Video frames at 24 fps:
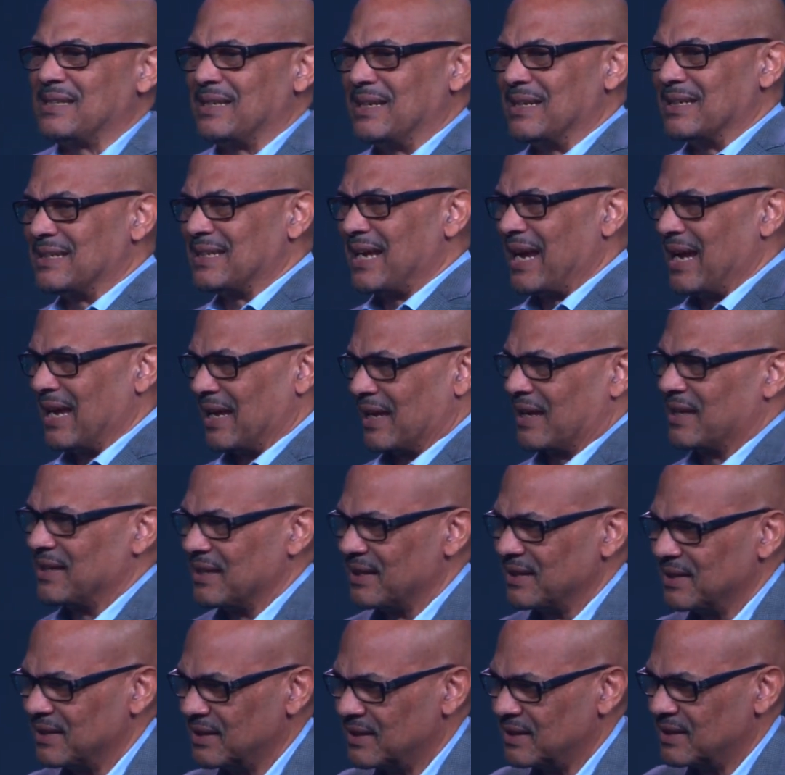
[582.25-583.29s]
in a tank,
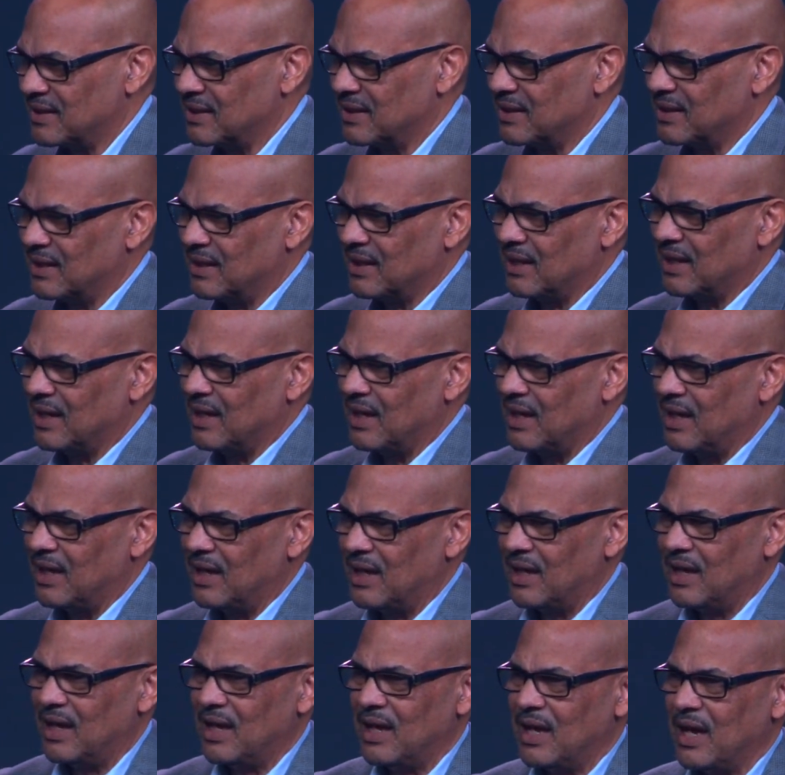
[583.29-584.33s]

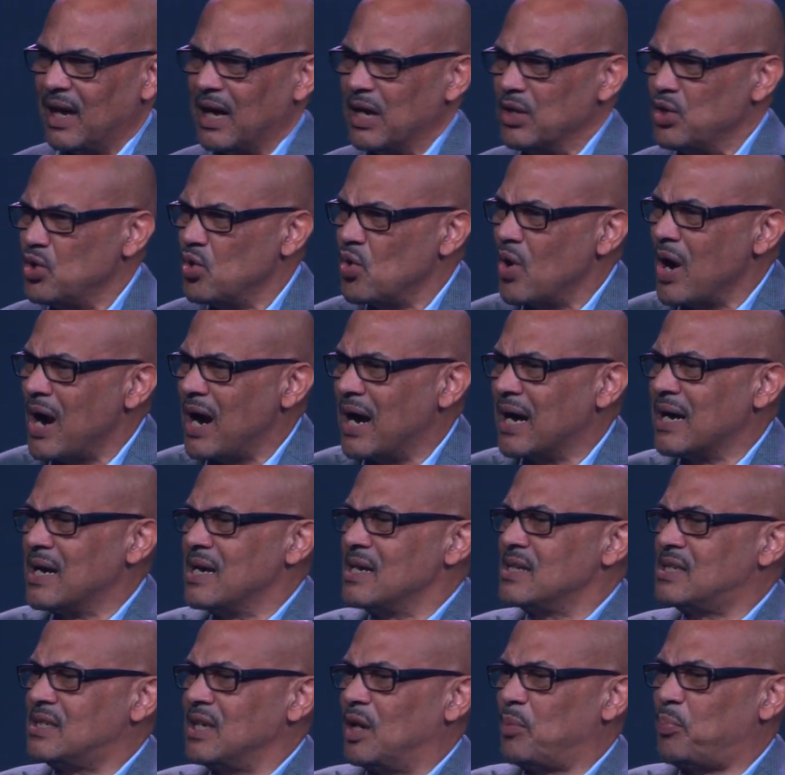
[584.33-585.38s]
and you
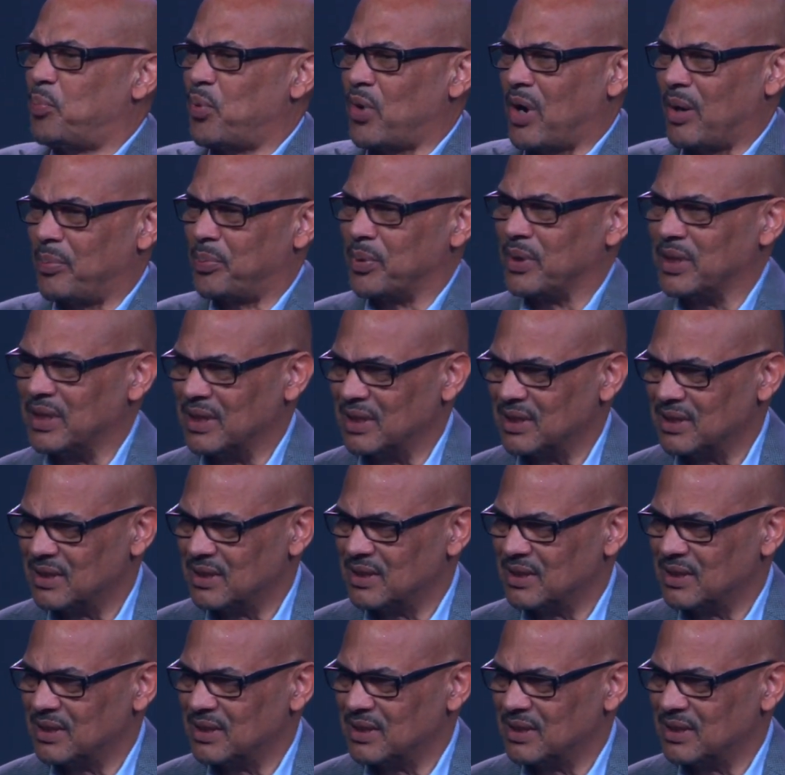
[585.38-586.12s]
harness it properly,